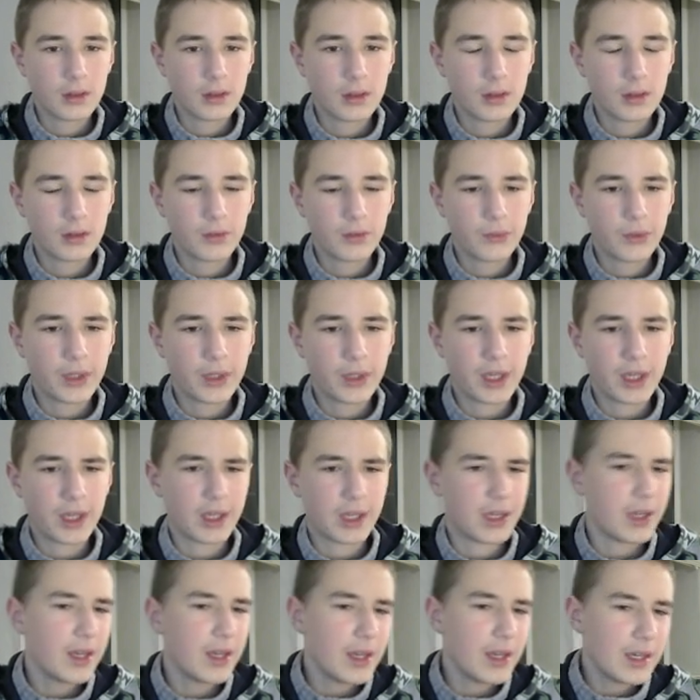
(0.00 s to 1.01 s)
okay
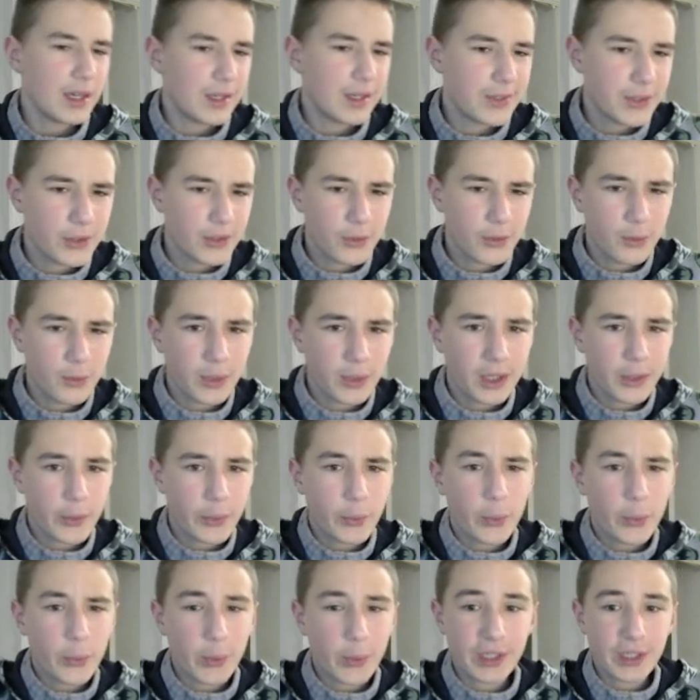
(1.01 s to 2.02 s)
so my
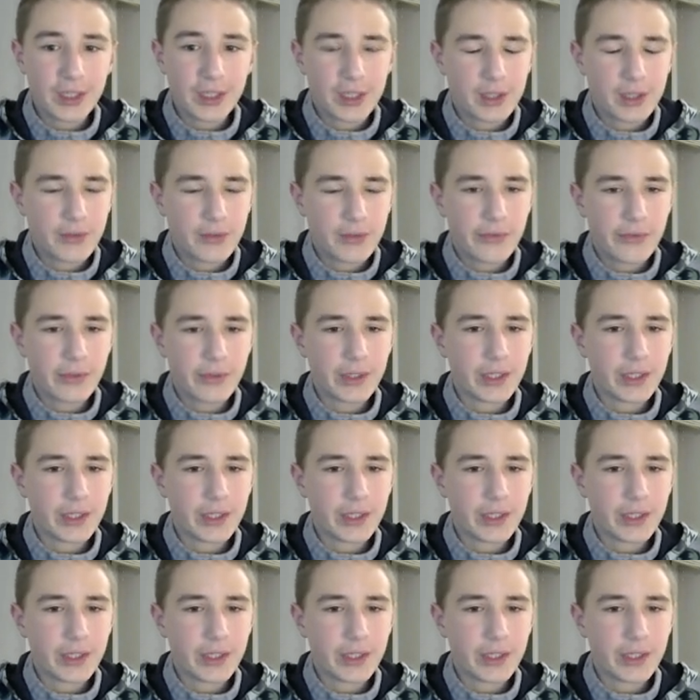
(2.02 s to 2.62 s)
queen is free